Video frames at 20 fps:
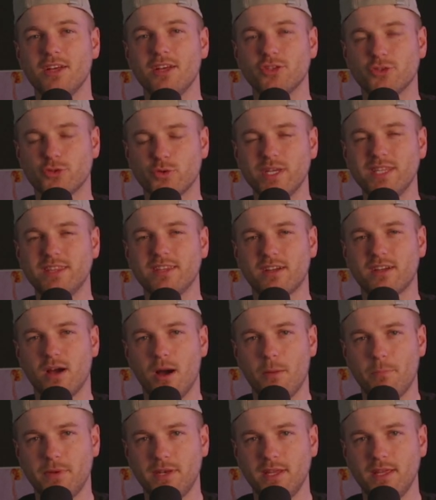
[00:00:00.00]
Treat the
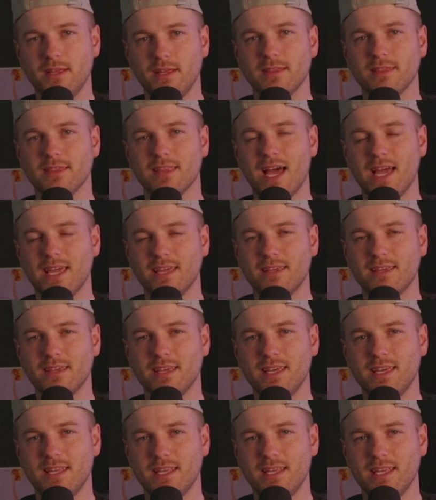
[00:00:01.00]
company like
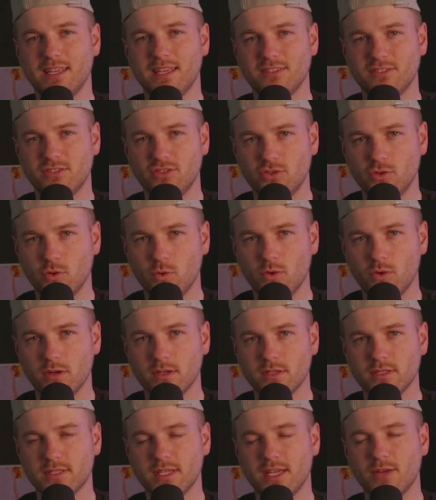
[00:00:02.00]
it is yours.